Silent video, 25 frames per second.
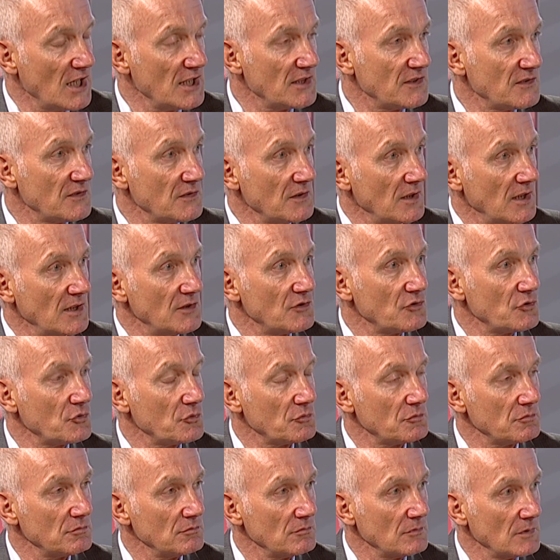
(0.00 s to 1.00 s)
It's, it's,
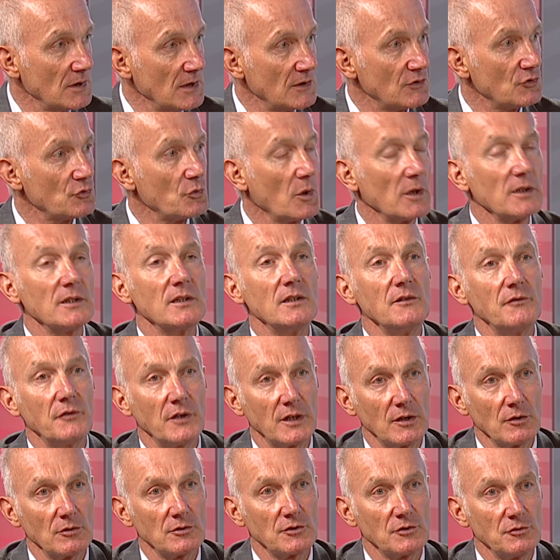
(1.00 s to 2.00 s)
it's quite
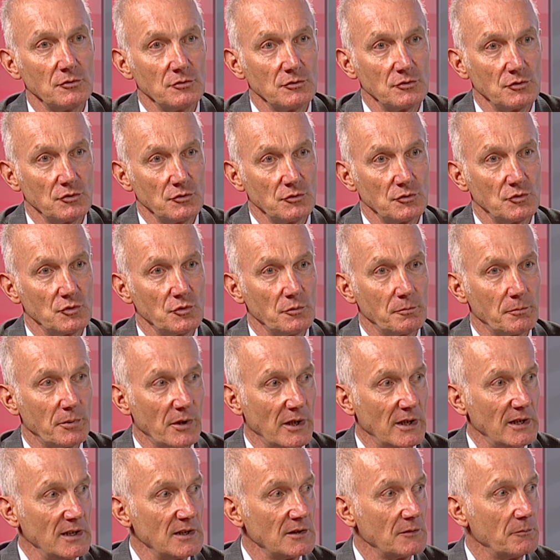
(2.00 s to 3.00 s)
difficult to, to, to
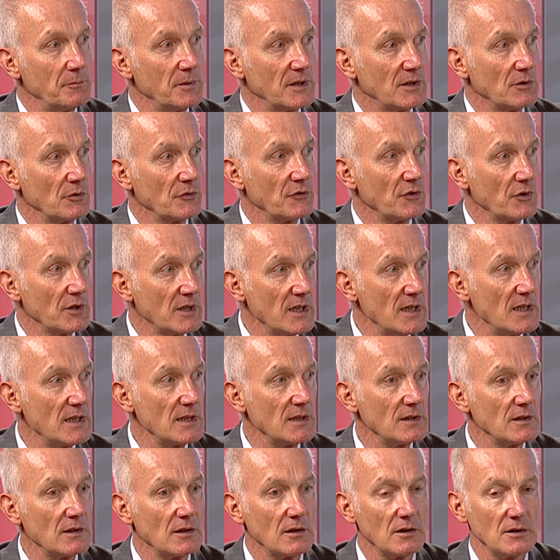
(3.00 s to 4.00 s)
predict because
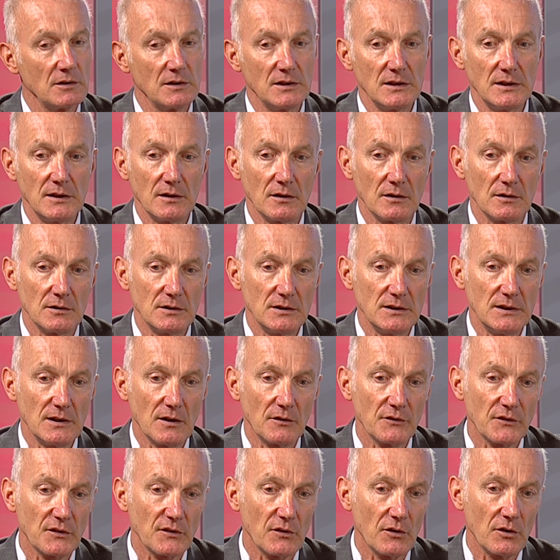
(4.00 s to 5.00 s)
again, uh, the, uh, the
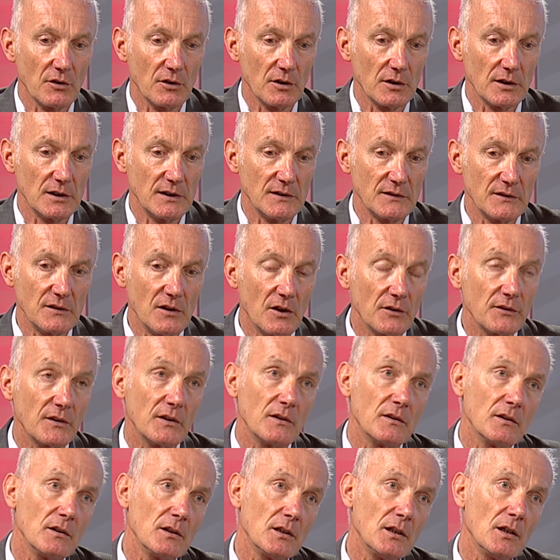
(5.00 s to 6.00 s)
answer is not
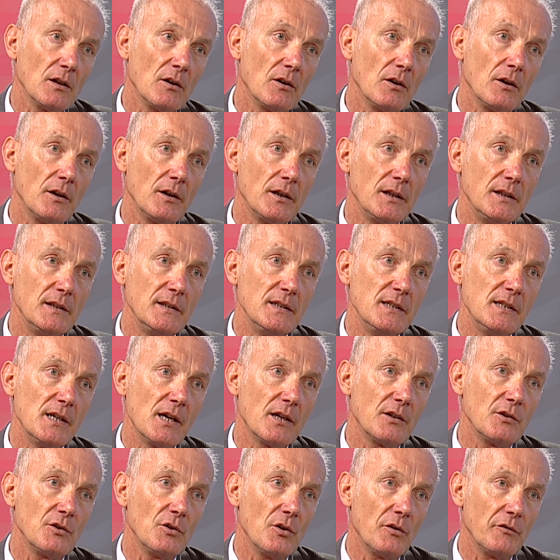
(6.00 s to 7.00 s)
uh, in the
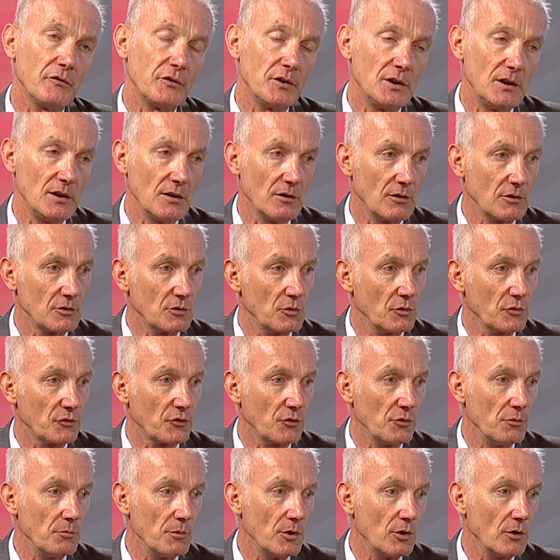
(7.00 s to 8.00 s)
end of the uh,
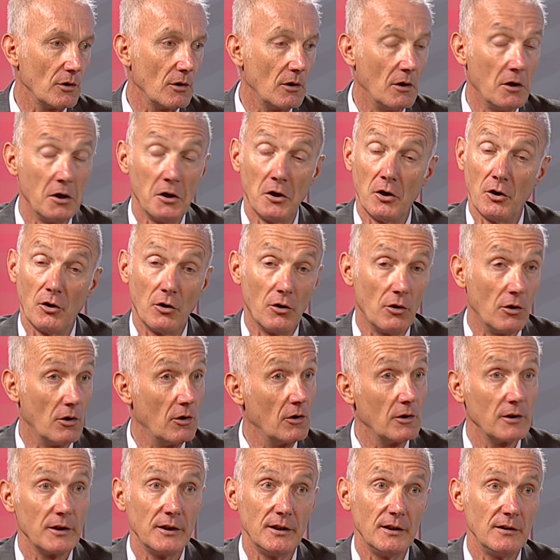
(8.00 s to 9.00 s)
consumer
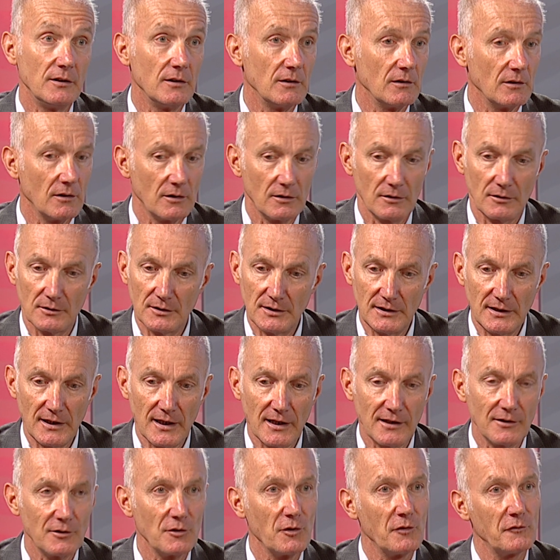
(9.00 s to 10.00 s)
or in uh,
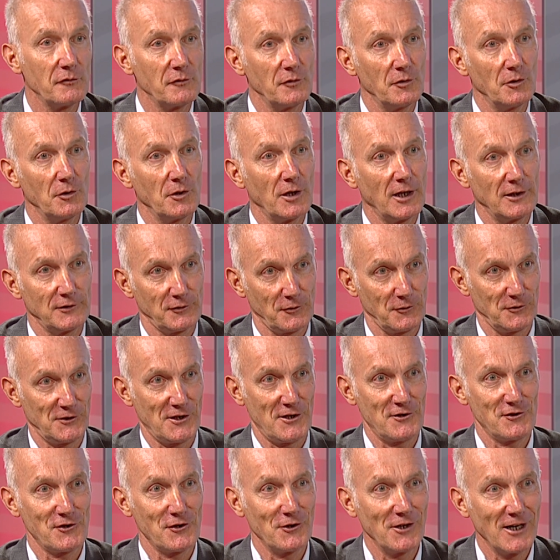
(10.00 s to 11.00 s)
the end of uh,
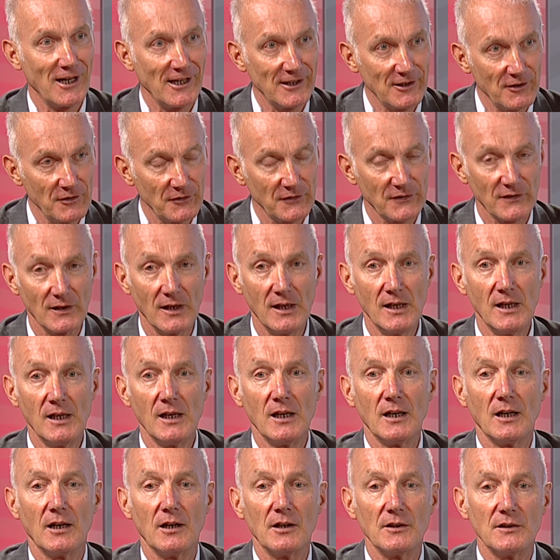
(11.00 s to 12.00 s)
association like us.
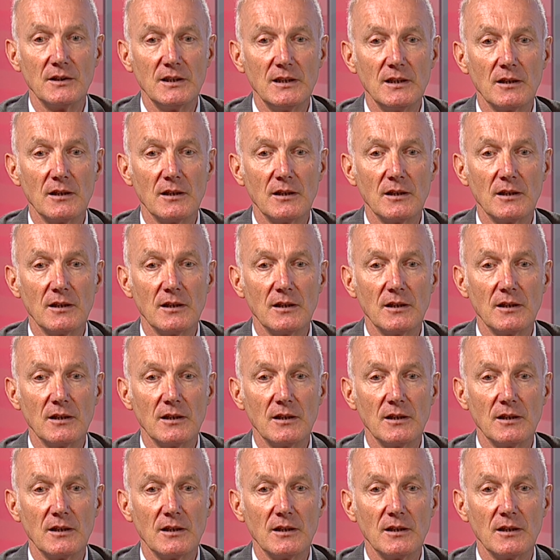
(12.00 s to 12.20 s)
Mm.